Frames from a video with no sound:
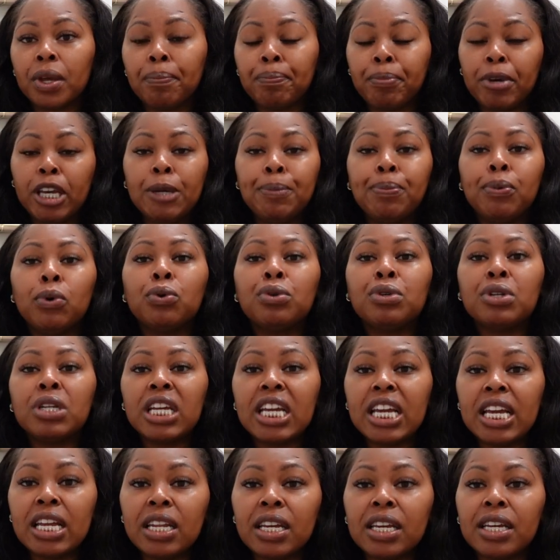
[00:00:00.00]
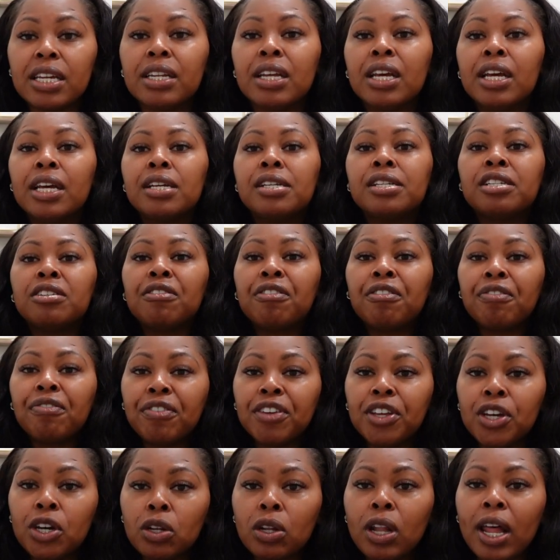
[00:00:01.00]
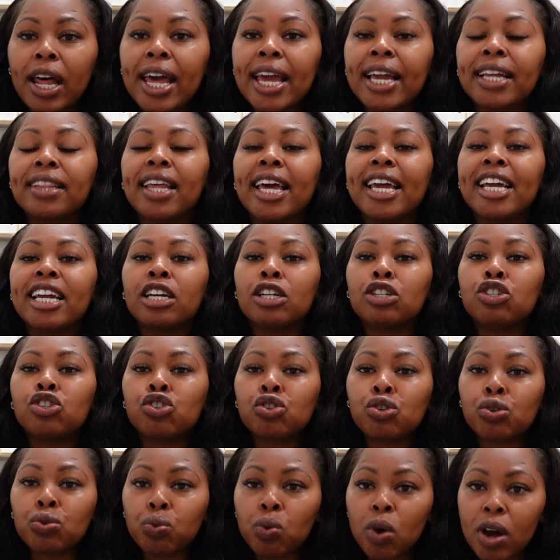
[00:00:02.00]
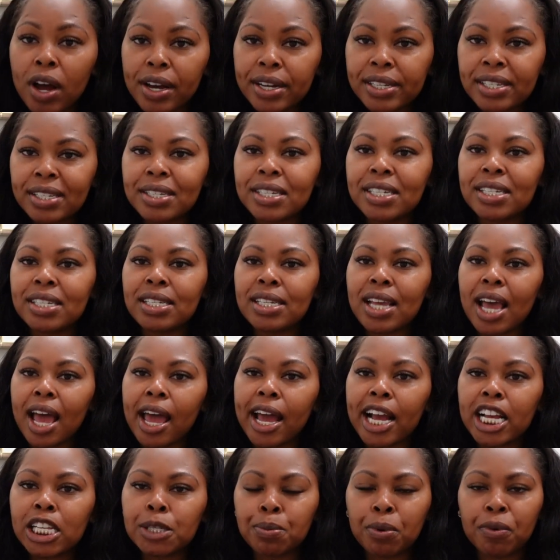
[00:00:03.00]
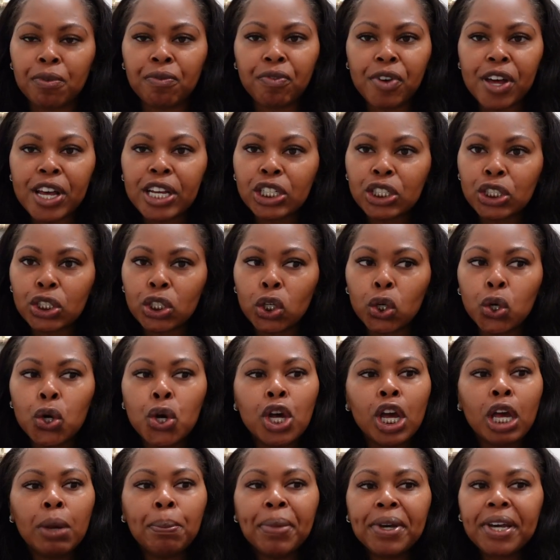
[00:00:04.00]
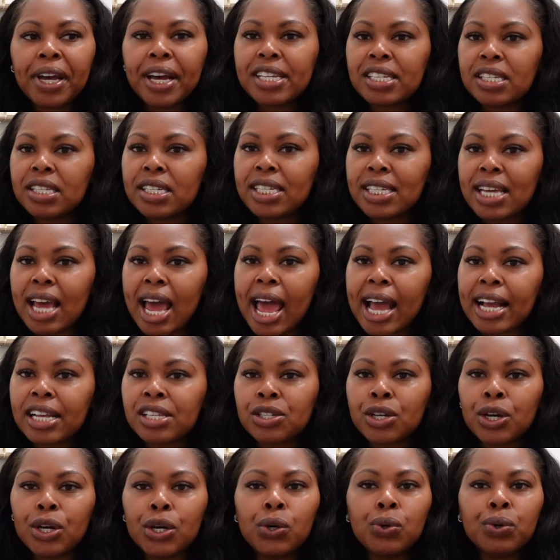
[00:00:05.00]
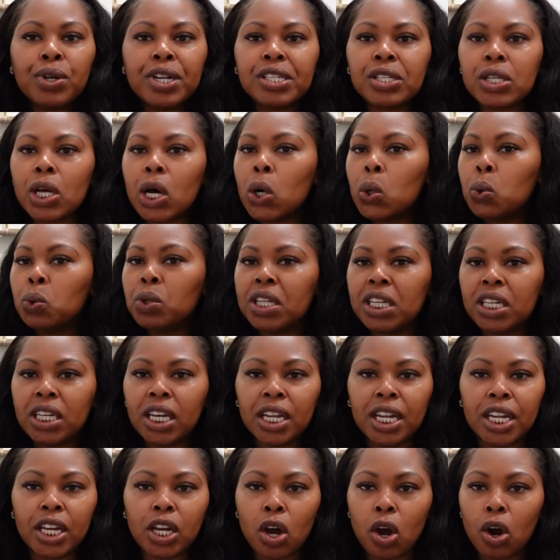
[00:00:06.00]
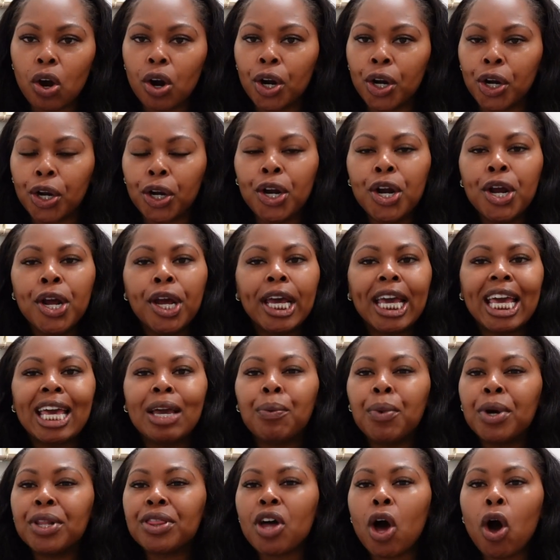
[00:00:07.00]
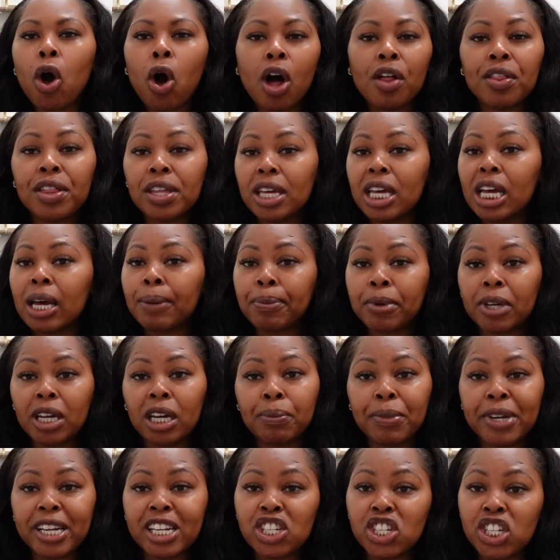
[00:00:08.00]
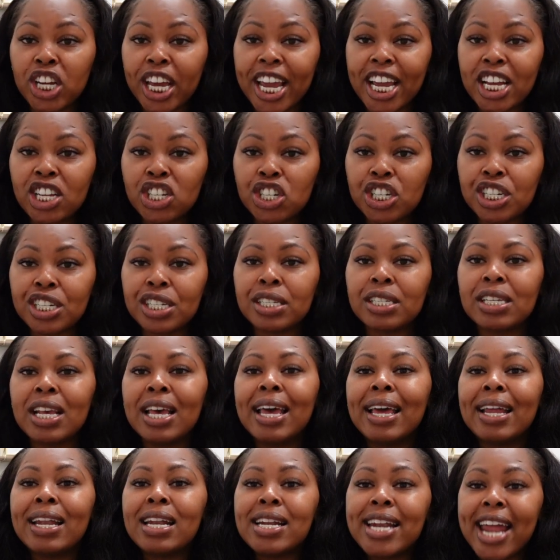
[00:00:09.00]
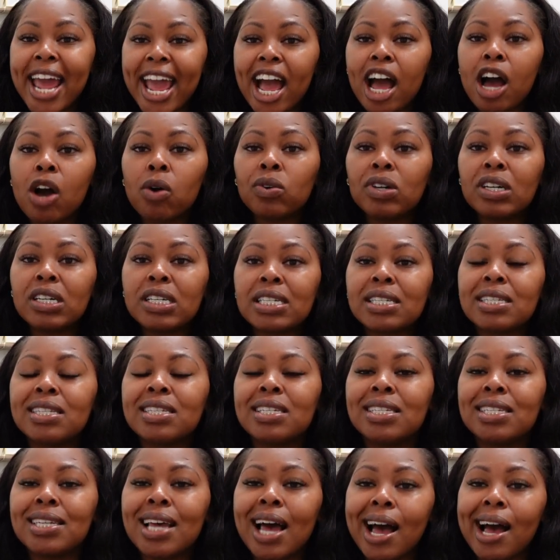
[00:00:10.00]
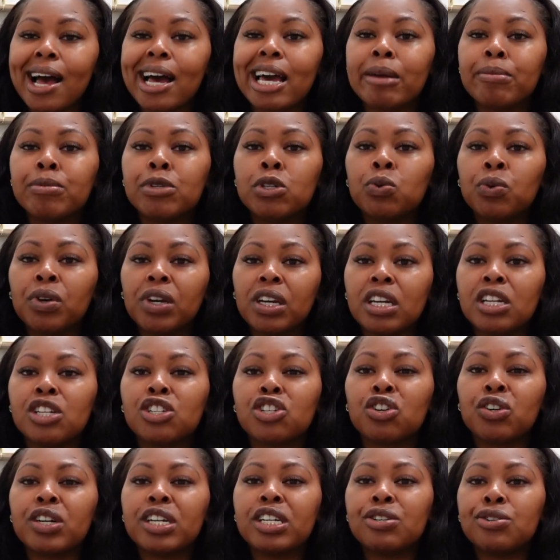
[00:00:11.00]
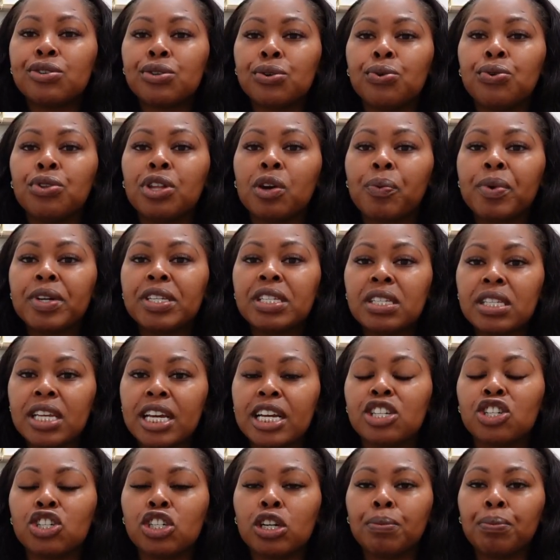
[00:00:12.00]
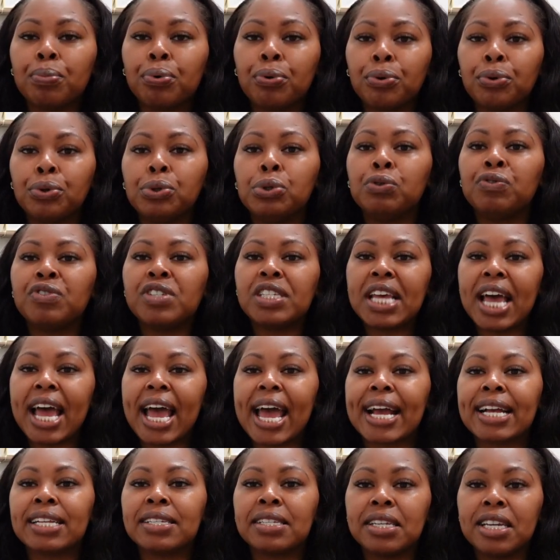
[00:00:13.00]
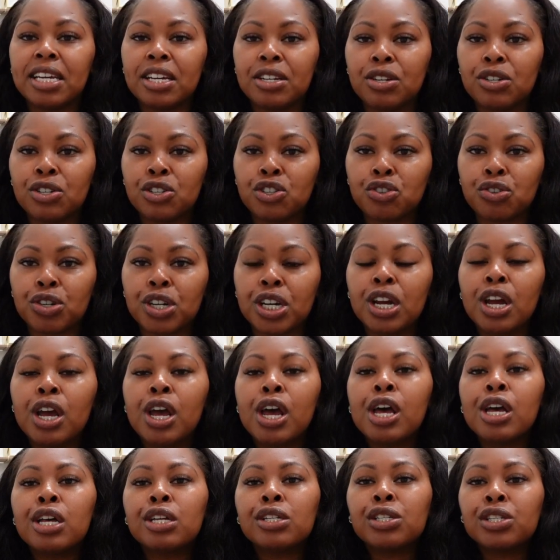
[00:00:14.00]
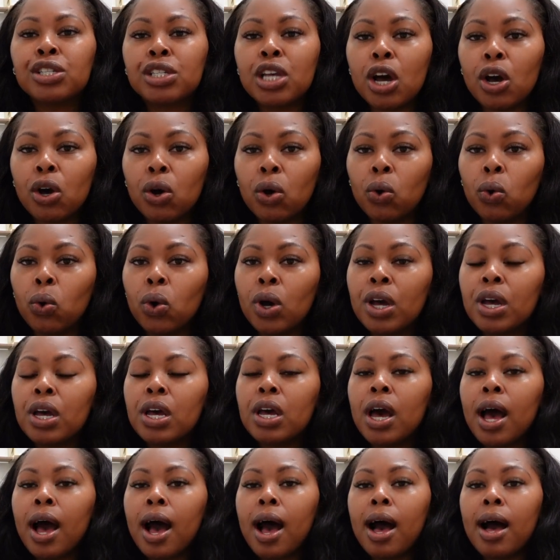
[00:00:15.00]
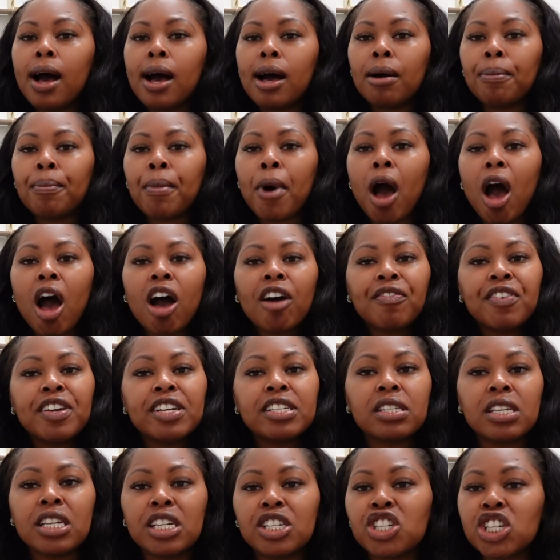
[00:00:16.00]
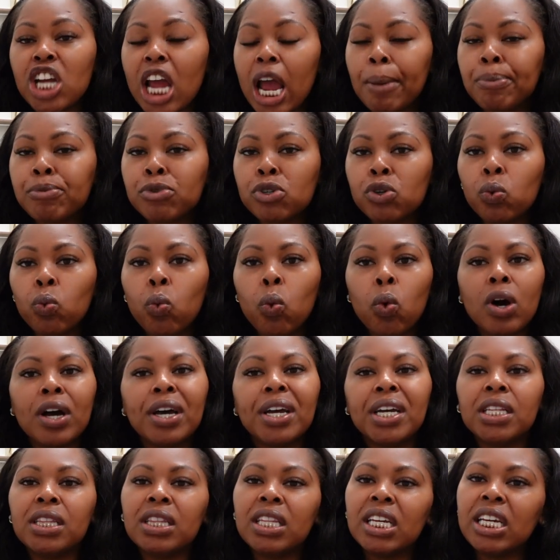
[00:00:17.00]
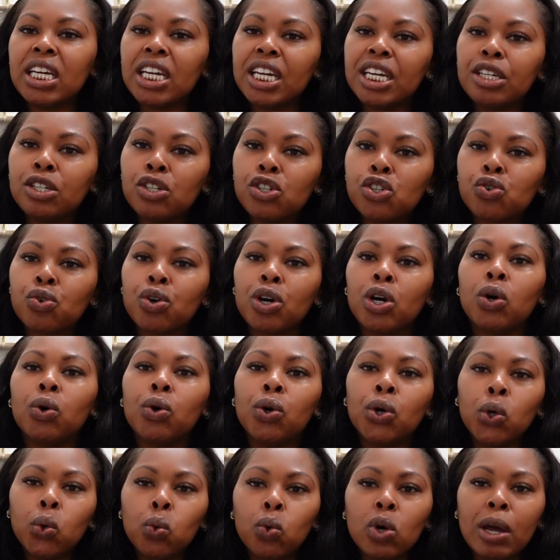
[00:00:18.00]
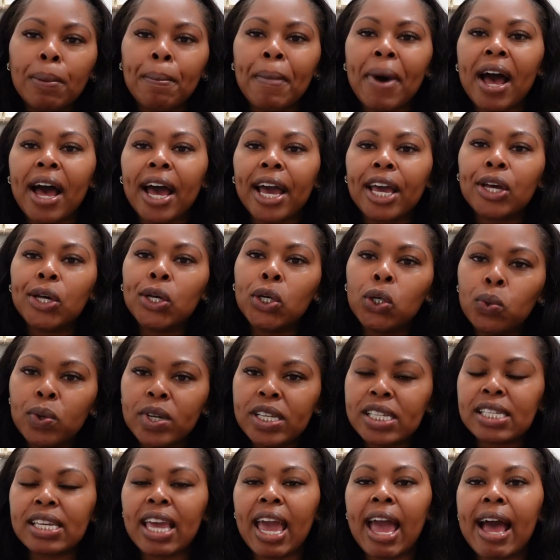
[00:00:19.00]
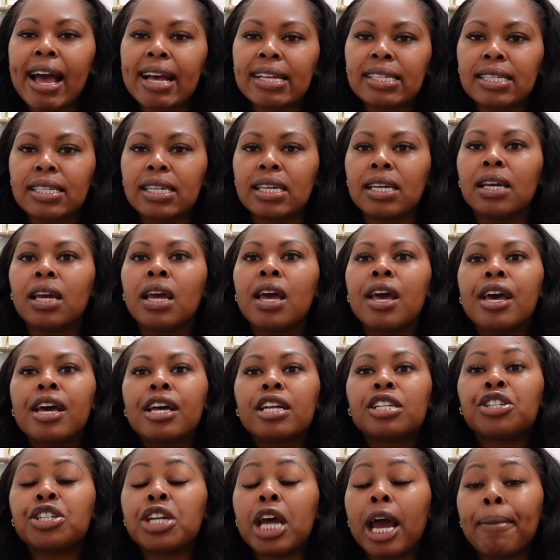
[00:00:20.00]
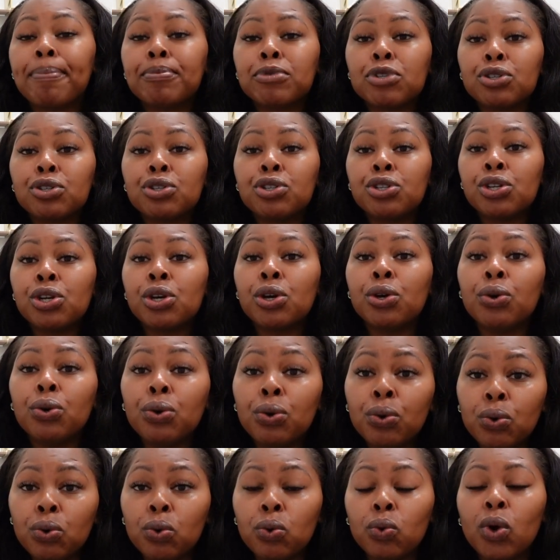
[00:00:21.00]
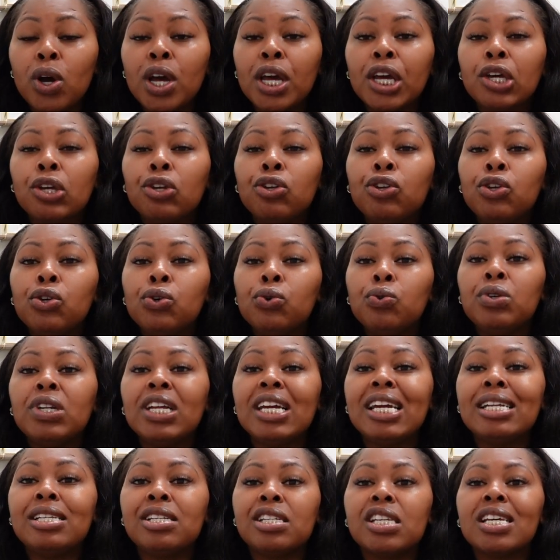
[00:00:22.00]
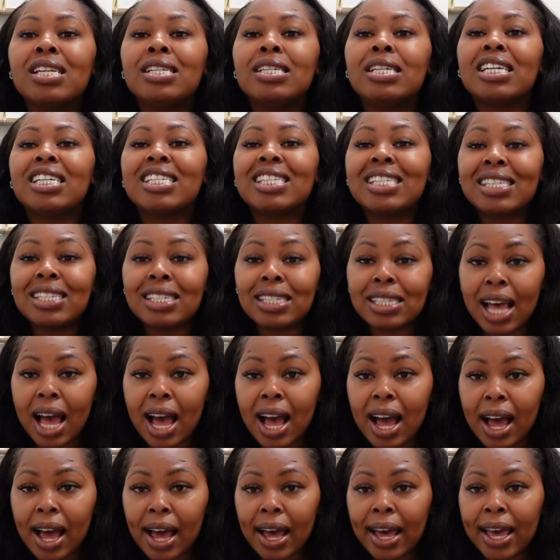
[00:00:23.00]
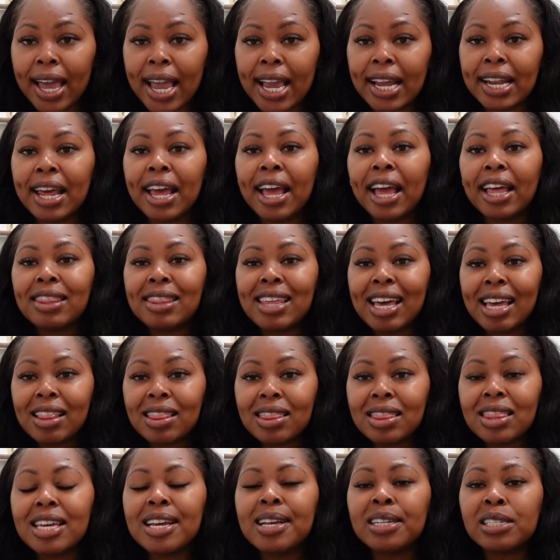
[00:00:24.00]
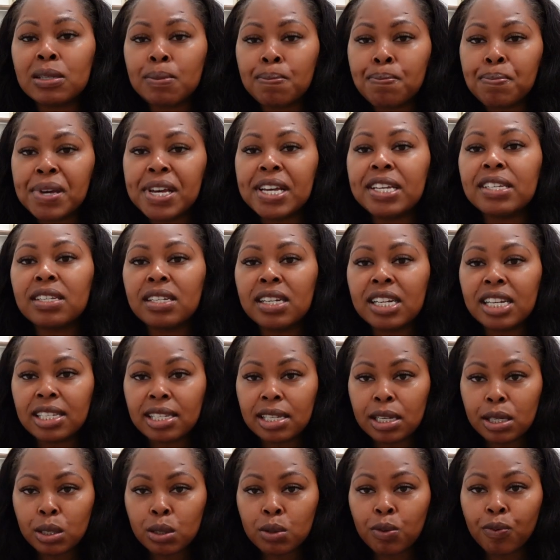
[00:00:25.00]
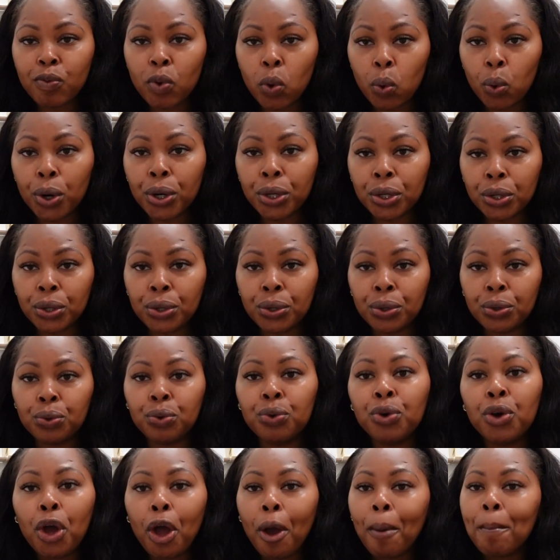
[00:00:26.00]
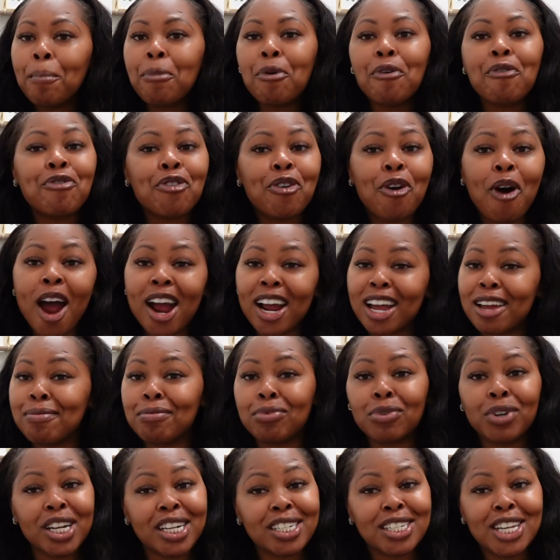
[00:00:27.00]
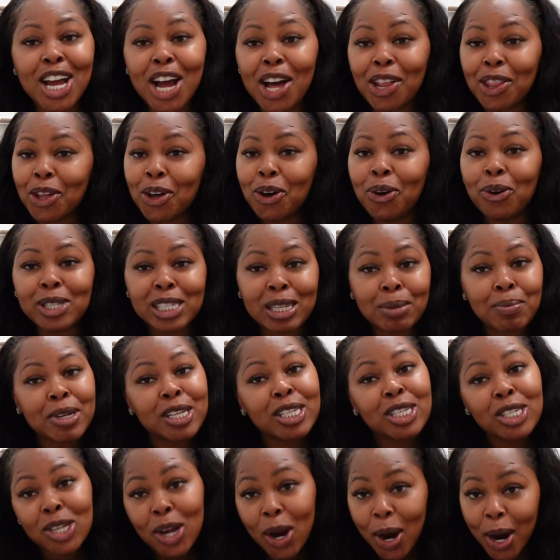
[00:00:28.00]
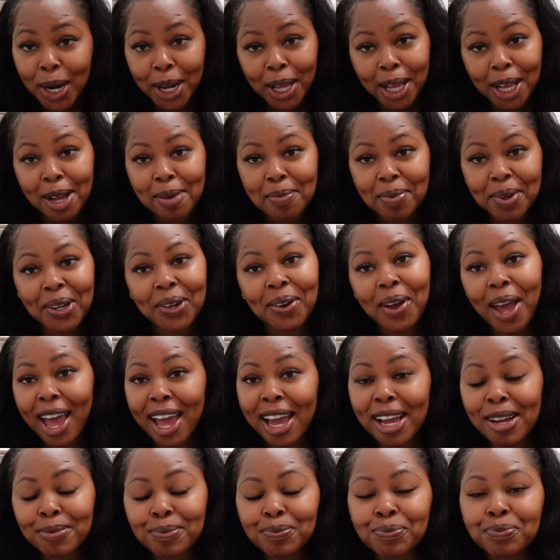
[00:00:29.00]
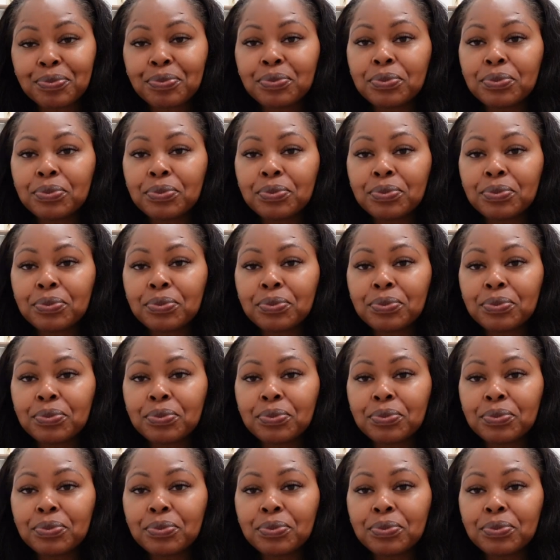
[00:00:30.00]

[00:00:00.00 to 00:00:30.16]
People needed to feel like they could trust a tax professional because the tax code is only getting harder. And with all the upcoming changes, now is the time to enter into the recession-proof tax industry. So, obviously, chapter 1, the intro, who am I? Who is Cassie? Chapter 2, you need to decide that this business is for you before I can break down the ultimate startup, okay?